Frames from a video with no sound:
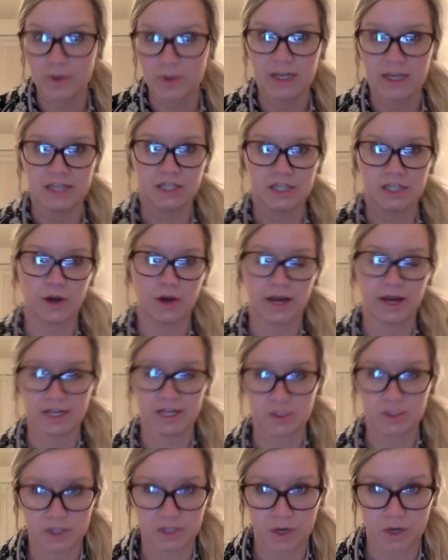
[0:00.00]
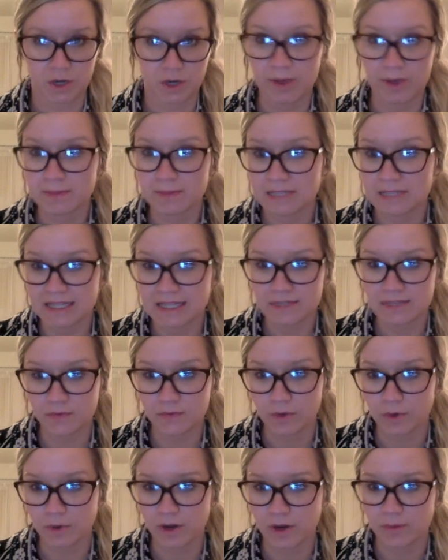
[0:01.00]
We need to know how to switch our websites if
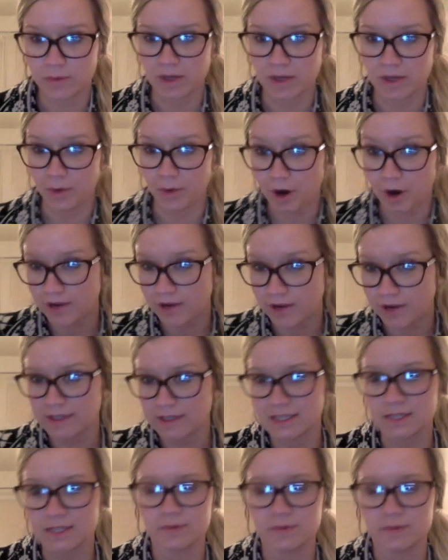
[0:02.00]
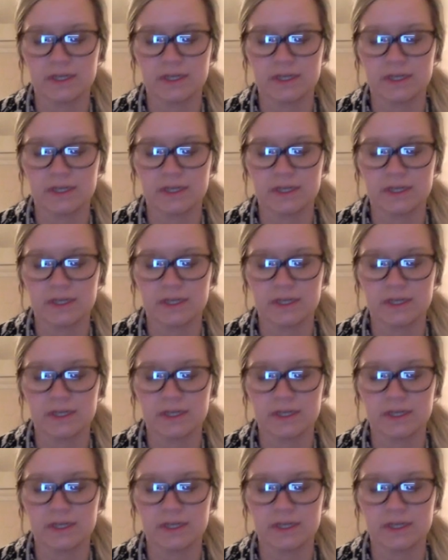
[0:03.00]
we want to be a part of this.